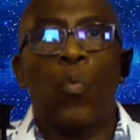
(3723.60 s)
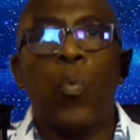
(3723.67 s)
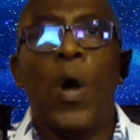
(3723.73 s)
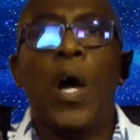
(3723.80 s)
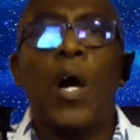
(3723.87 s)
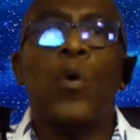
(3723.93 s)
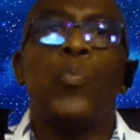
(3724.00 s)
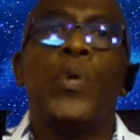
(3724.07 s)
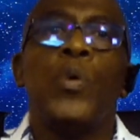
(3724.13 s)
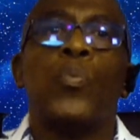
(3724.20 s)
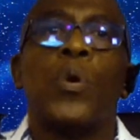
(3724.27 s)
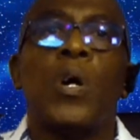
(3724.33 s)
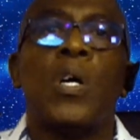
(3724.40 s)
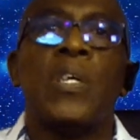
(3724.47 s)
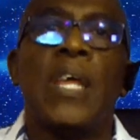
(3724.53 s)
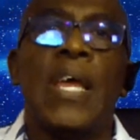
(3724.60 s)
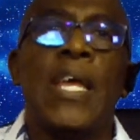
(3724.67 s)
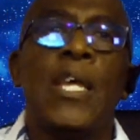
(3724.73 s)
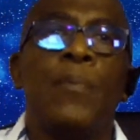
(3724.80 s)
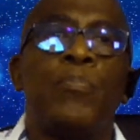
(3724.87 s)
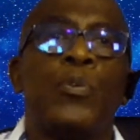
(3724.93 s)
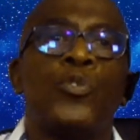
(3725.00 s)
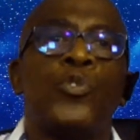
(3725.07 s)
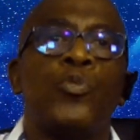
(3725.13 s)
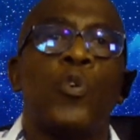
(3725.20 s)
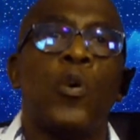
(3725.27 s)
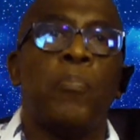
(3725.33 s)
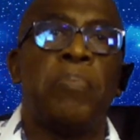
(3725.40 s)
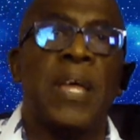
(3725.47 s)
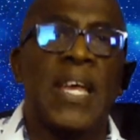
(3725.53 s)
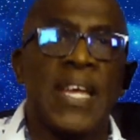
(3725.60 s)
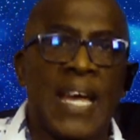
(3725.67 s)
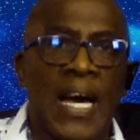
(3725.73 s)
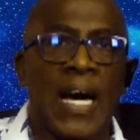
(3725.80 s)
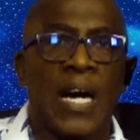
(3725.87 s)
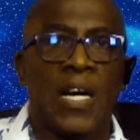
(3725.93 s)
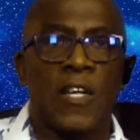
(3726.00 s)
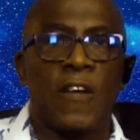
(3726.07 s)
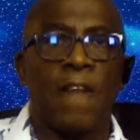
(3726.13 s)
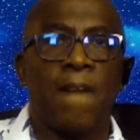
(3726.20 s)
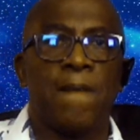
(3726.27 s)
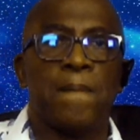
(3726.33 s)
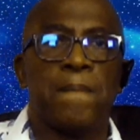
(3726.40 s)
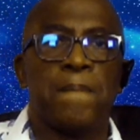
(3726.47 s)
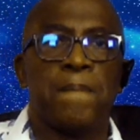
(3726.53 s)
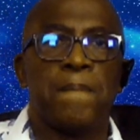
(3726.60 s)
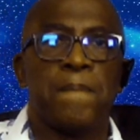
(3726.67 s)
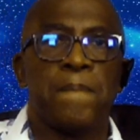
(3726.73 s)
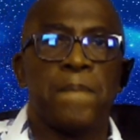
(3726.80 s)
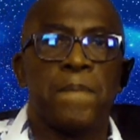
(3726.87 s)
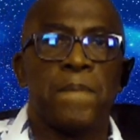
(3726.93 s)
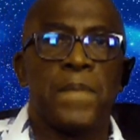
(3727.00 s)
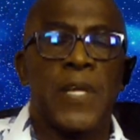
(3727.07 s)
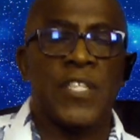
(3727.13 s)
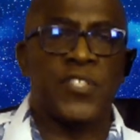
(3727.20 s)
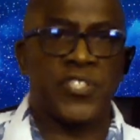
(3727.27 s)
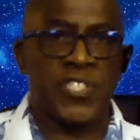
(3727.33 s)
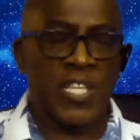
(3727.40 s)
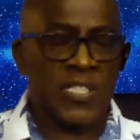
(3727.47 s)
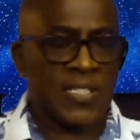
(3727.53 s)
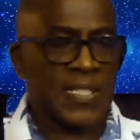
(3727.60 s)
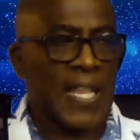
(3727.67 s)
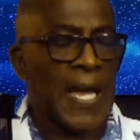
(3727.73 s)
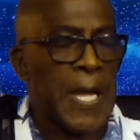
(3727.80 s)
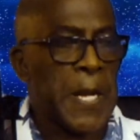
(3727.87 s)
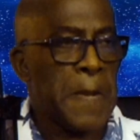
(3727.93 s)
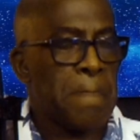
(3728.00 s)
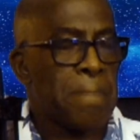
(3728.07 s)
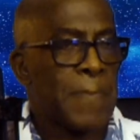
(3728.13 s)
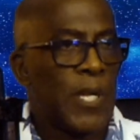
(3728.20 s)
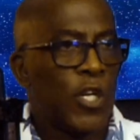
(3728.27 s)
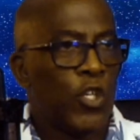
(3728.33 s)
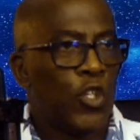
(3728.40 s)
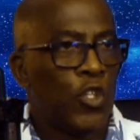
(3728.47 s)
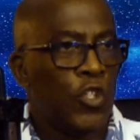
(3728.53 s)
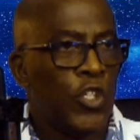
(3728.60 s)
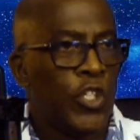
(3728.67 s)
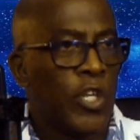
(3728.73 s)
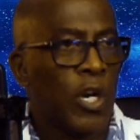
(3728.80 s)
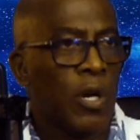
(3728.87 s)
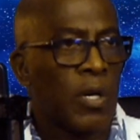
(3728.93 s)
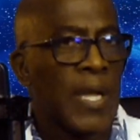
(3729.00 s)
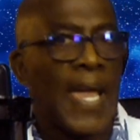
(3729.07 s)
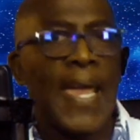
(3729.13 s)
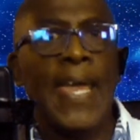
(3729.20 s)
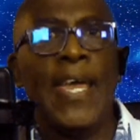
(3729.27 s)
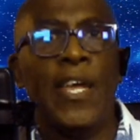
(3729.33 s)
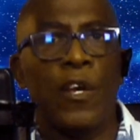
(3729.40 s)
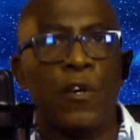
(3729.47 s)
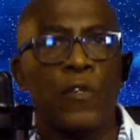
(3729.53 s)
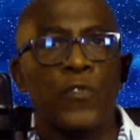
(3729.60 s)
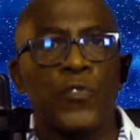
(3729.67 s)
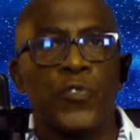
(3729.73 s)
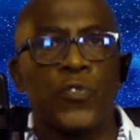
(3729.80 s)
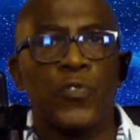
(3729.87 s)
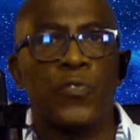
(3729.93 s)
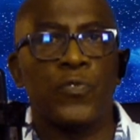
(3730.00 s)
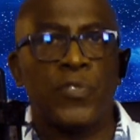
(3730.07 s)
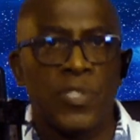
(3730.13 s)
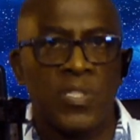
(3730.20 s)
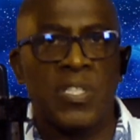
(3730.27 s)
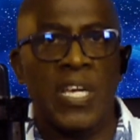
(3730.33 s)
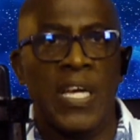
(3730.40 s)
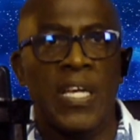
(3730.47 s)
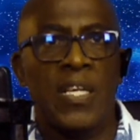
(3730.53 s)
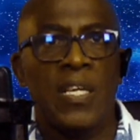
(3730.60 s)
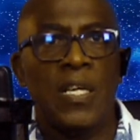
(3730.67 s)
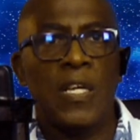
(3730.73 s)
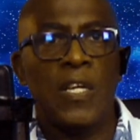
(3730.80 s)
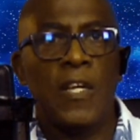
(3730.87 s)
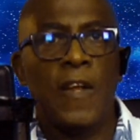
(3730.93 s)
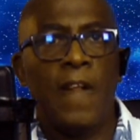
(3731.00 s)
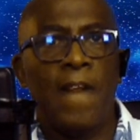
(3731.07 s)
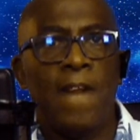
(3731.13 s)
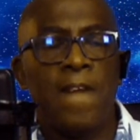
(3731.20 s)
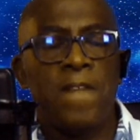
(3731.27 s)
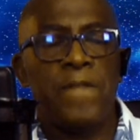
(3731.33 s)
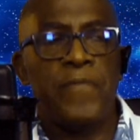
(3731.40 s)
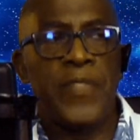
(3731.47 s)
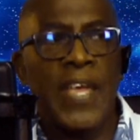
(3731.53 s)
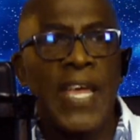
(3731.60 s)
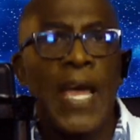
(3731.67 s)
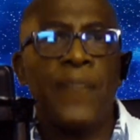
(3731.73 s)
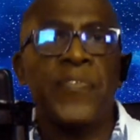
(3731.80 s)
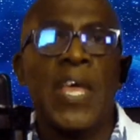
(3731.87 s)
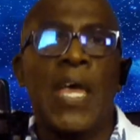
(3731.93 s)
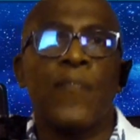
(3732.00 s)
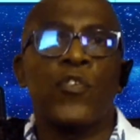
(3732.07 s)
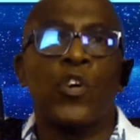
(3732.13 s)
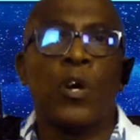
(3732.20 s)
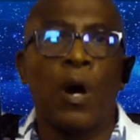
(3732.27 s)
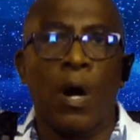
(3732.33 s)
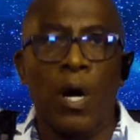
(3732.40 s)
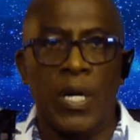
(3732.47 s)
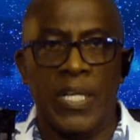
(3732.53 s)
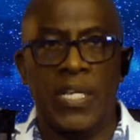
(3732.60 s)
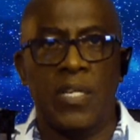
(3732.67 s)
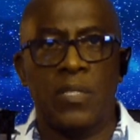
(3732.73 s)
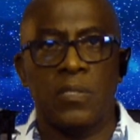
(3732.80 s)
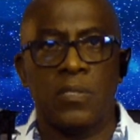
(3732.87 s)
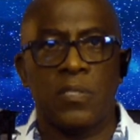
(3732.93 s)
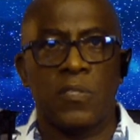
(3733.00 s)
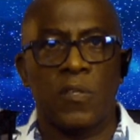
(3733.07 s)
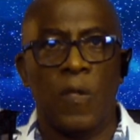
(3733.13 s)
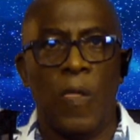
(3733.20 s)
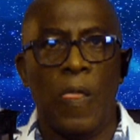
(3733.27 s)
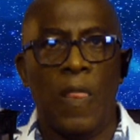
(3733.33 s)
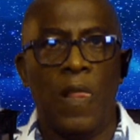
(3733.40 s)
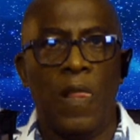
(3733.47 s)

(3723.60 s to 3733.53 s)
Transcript: while we were unable to obey God. It's just like young heirs today. They have to have guardians